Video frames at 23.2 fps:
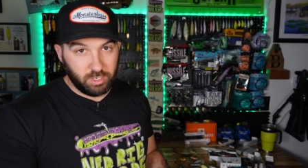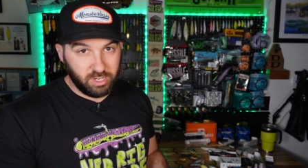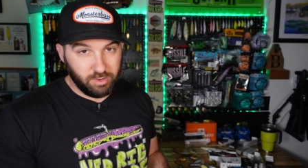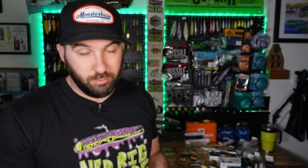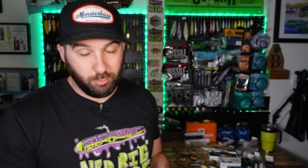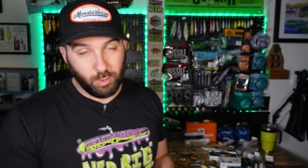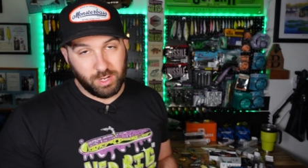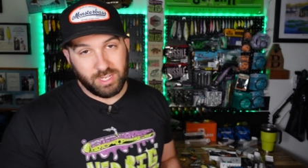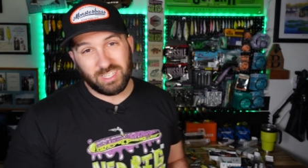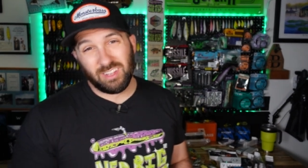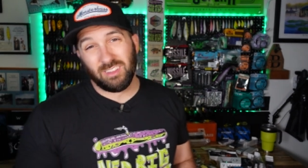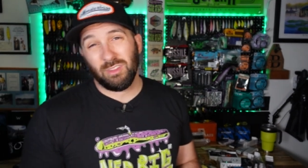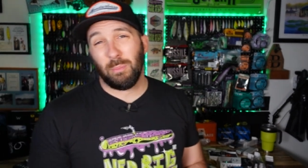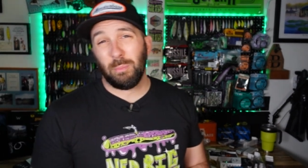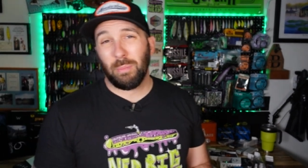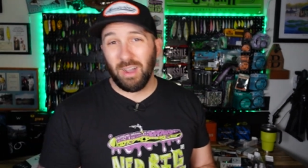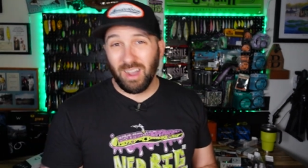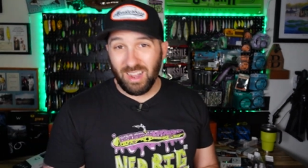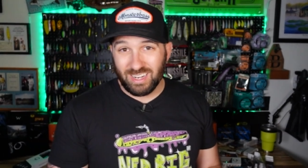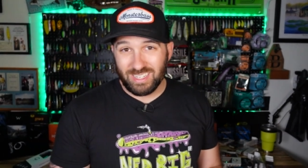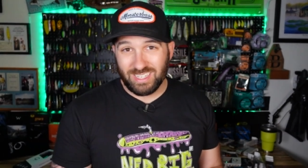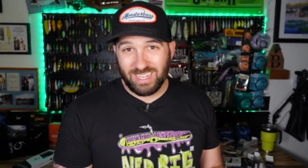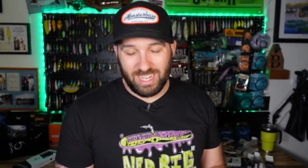our giveaways on the
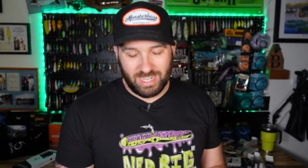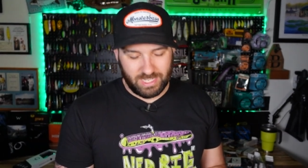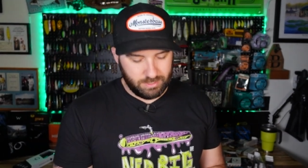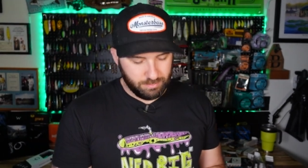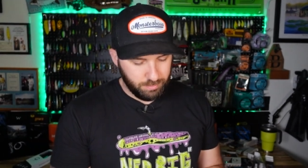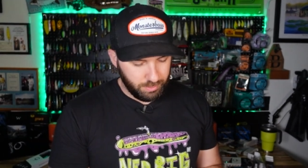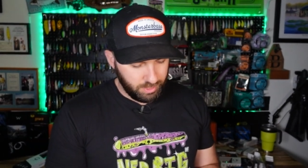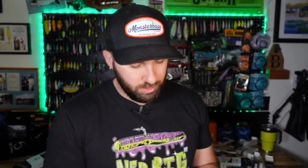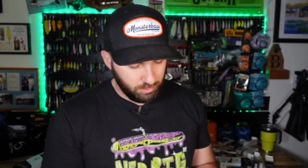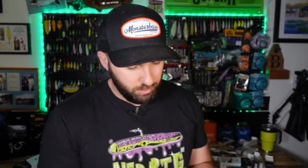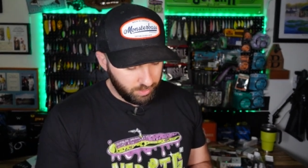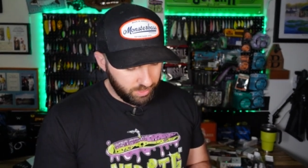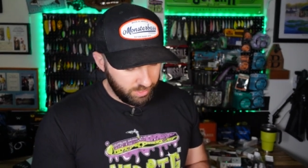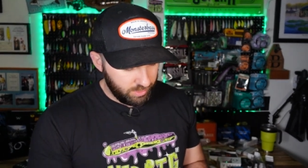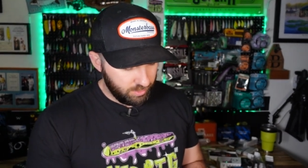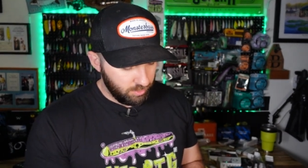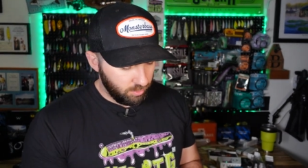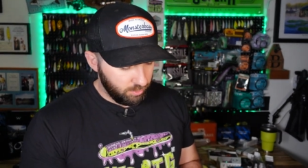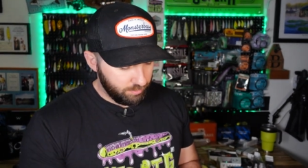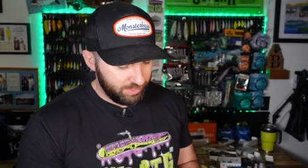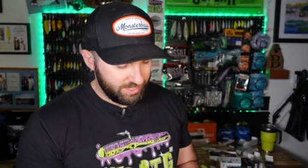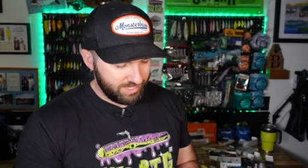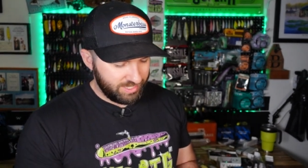podcast, by the way. I
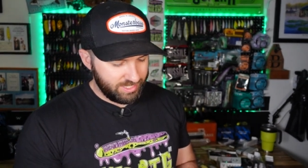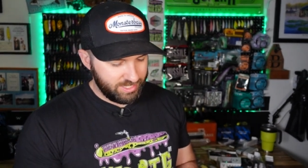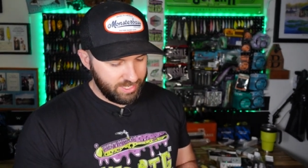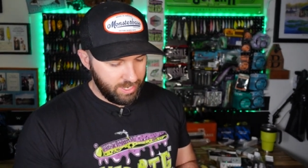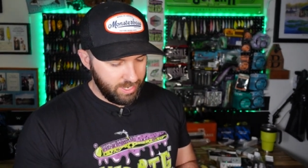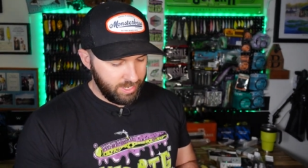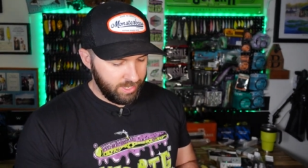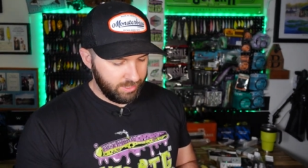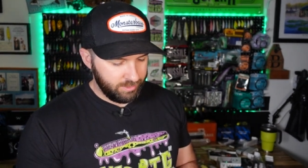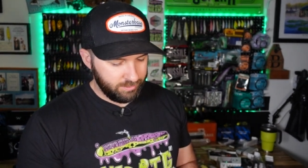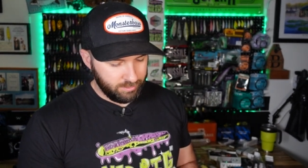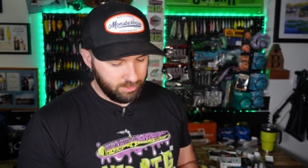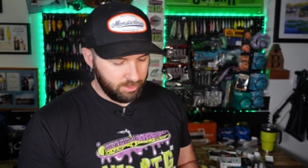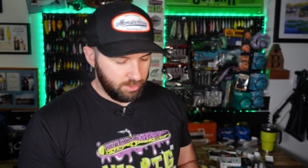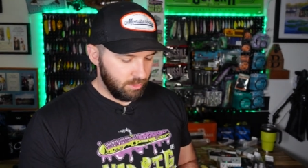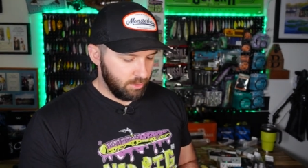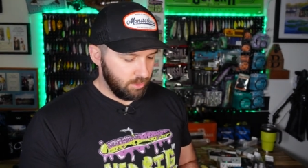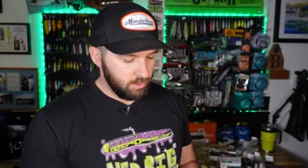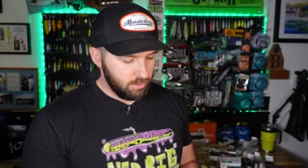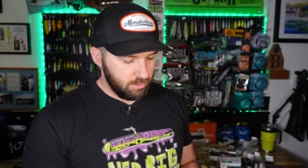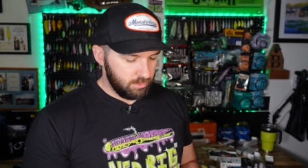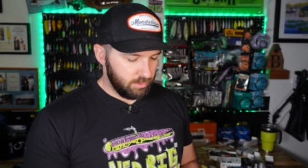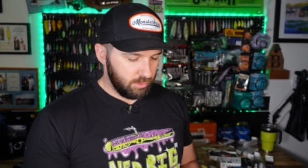know I've been saying
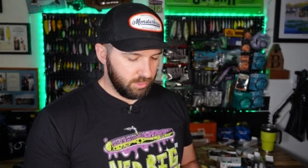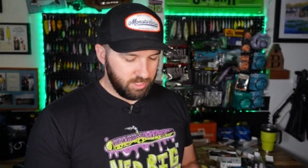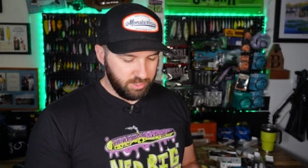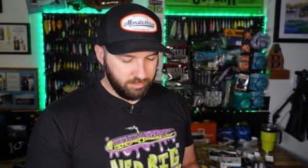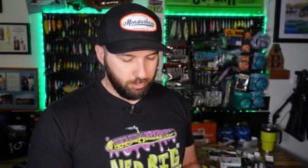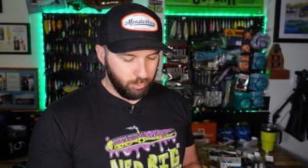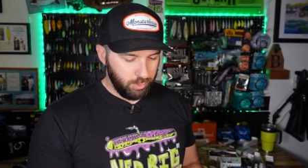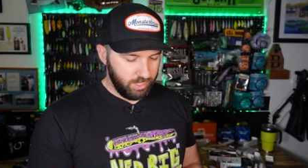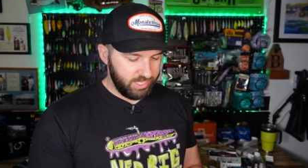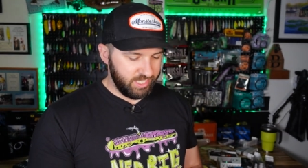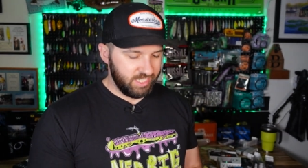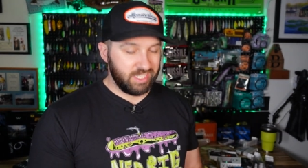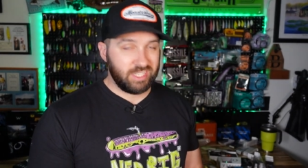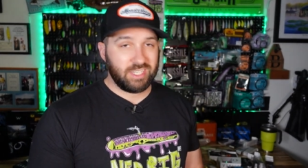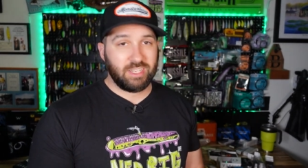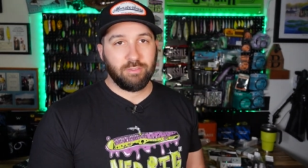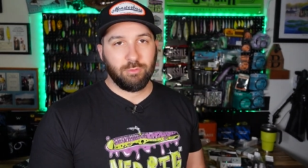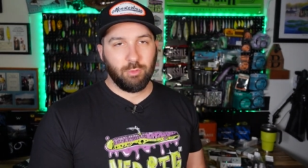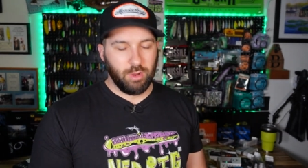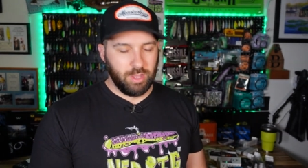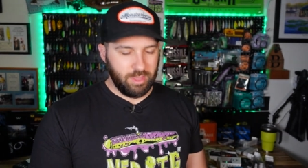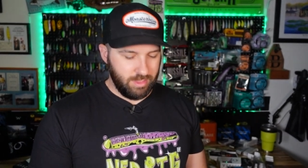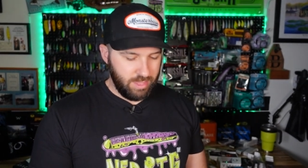giveaway this,
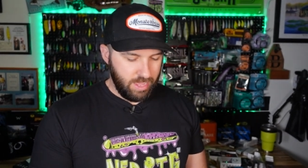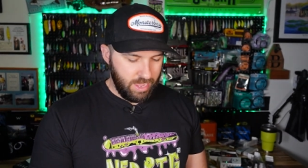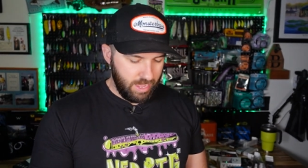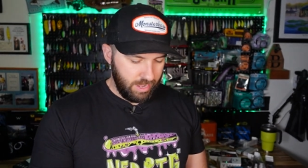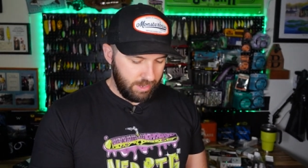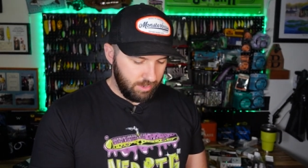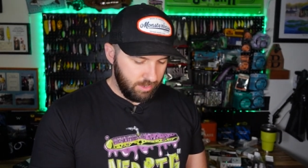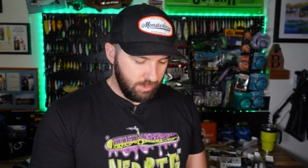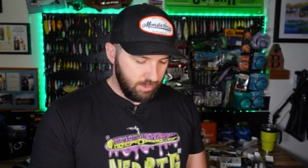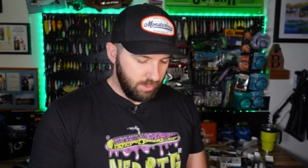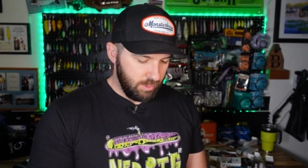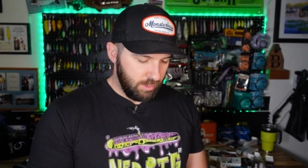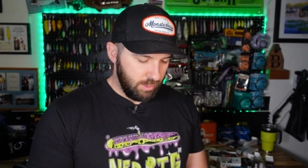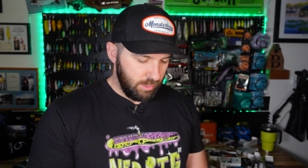giveaway that.